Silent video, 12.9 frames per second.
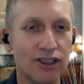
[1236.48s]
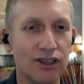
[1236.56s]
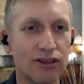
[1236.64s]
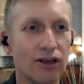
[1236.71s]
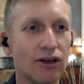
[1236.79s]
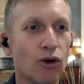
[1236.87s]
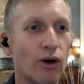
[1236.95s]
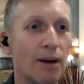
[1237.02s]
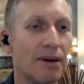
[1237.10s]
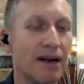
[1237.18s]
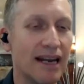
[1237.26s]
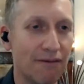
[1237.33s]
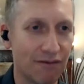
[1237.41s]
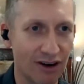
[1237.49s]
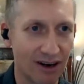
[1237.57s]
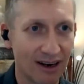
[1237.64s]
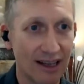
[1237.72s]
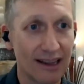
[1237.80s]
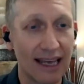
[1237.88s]
is norepinephrine.
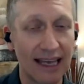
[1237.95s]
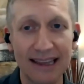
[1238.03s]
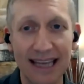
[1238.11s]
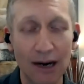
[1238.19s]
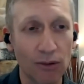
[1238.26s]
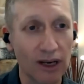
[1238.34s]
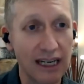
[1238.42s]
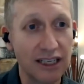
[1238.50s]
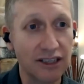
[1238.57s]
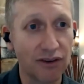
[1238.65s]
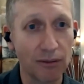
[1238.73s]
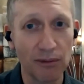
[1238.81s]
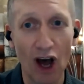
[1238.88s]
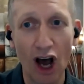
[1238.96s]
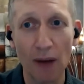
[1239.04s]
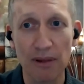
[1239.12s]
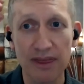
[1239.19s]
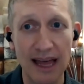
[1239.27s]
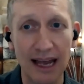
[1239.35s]
They get that release from the
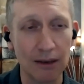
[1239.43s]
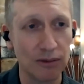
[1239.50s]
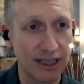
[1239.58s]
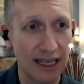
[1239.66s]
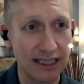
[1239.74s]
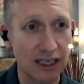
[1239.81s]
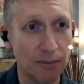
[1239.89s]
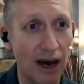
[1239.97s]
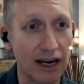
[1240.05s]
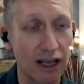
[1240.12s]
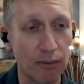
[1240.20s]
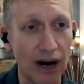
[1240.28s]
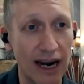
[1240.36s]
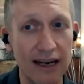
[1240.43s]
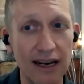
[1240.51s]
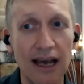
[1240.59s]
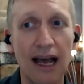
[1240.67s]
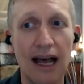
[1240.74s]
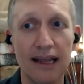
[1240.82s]
hypothalamus. That's a part of your brain
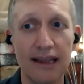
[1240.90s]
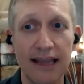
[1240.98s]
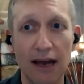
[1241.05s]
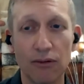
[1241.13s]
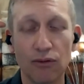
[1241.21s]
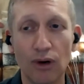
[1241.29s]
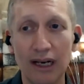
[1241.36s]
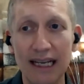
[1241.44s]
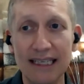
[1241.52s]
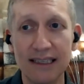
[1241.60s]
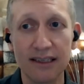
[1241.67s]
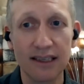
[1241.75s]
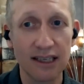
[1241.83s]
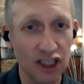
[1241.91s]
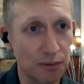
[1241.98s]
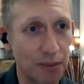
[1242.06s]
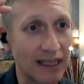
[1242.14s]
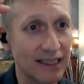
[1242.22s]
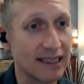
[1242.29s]
that releases and
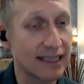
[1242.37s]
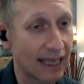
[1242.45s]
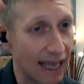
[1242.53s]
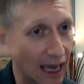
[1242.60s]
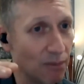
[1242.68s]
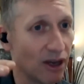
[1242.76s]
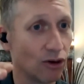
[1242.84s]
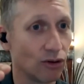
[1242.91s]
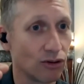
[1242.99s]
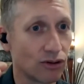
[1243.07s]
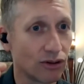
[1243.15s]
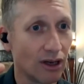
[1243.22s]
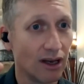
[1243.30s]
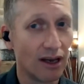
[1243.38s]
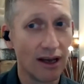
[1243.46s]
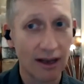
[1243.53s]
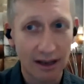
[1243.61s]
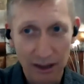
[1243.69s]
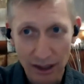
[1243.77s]
dispenses the chemicals
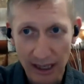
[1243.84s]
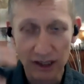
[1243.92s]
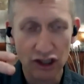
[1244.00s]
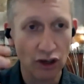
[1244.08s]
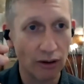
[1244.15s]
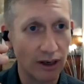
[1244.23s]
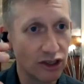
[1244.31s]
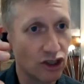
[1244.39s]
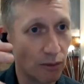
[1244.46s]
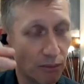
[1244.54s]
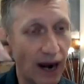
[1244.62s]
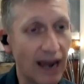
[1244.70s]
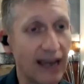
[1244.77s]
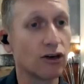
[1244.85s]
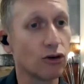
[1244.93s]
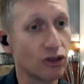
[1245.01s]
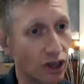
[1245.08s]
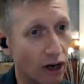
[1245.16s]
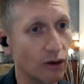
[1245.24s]
into your brain and
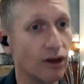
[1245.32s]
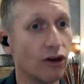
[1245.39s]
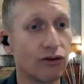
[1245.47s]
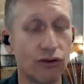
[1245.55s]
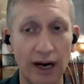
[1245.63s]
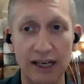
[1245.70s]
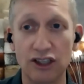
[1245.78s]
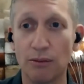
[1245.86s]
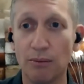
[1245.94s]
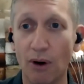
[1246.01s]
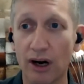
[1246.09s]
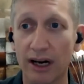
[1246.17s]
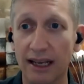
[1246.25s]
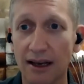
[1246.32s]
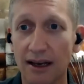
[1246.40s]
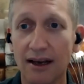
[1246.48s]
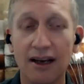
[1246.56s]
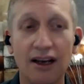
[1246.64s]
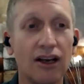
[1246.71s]
also throughout your body.
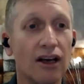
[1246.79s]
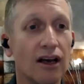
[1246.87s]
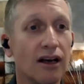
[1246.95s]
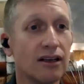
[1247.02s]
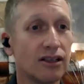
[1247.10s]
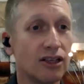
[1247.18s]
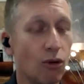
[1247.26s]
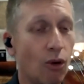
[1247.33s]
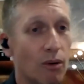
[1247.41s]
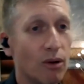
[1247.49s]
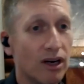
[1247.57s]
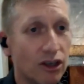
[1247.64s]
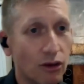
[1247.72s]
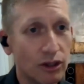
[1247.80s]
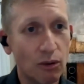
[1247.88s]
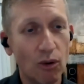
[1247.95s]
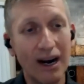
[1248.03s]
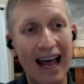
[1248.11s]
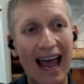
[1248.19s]
So what we want to do is we
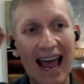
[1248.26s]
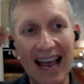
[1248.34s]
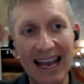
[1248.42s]
want to